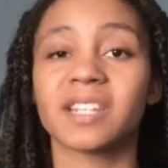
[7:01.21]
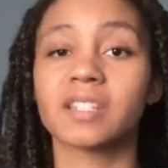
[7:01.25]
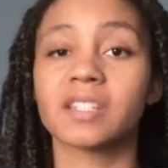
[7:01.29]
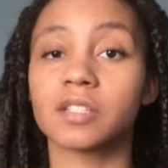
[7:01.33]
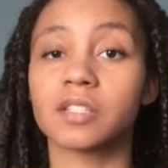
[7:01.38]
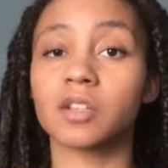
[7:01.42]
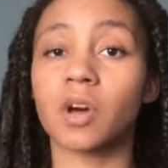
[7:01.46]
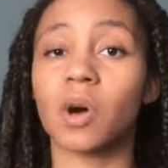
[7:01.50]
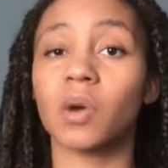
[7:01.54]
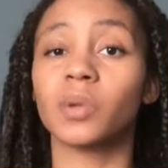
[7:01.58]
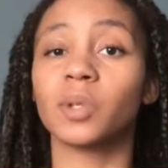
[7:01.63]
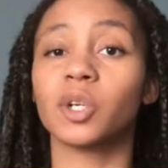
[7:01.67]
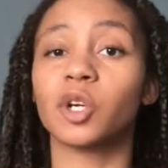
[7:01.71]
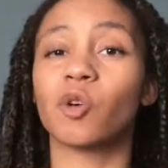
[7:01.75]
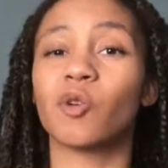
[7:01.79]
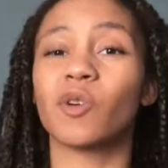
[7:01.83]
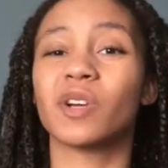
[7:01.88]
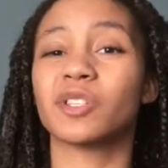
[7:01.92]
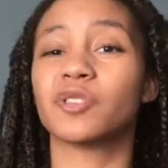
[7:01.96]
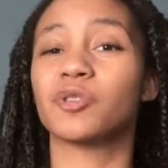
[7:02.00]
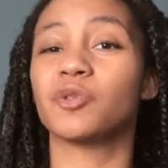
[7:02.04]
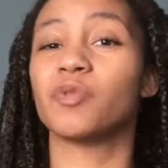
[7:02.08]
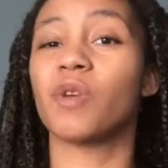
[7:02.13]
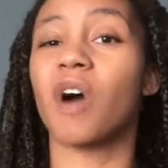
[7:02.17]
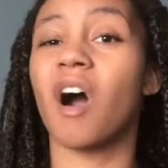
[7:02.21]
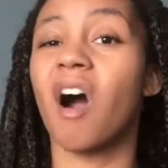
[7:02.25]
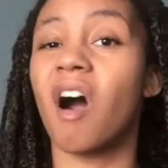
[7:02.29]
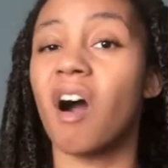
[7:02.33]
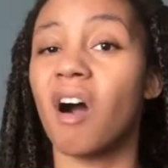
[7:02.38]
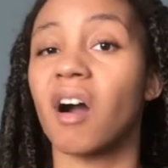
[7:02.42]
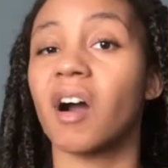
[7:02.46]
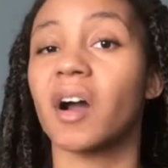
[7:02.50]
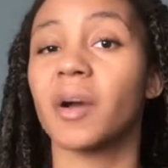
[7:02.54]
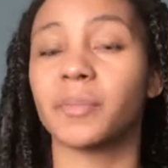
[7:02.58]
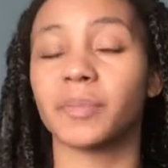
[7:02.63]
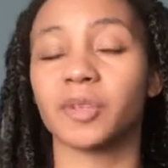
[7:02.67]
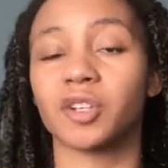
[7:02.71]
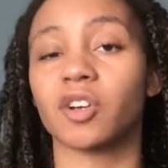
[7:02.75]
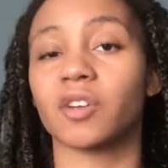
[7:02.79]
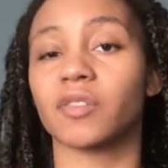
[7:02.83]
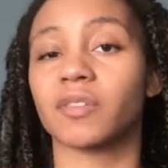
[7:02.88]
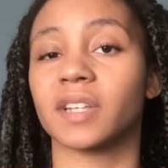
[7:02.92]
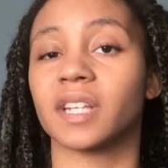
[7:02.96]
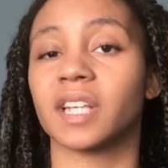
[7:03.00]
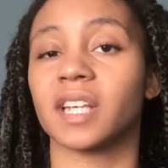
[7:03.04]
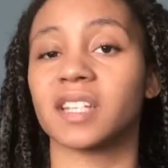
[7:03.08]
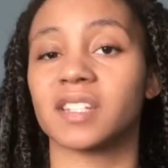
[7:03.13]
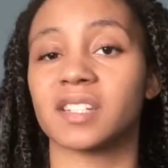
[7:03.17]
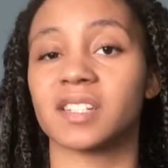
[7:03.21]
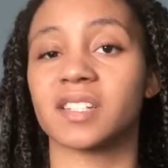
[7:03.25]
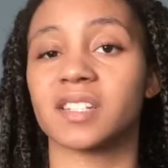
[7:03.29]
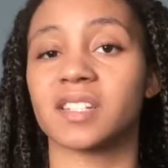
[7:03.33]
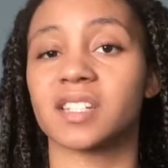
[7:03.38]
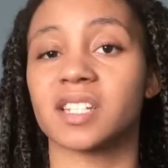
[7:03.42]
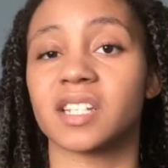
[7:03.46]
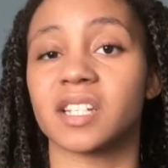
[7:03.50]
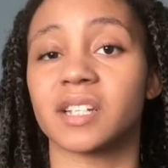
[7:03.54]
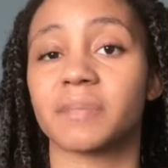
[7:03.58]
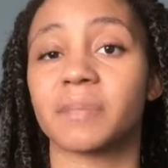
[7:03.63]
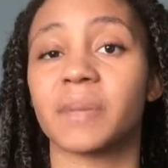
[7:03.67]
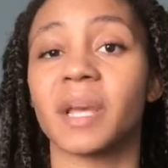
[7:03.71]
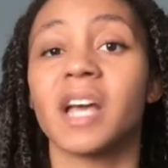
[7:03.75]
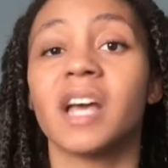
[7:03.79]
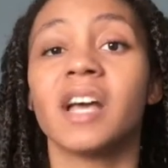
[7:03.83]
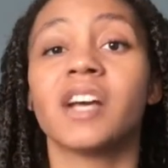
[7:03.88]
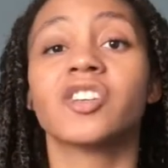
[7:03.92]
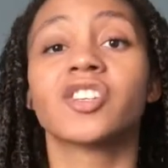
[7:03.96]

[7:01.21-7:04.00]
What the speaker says: is only going to harm your relationship.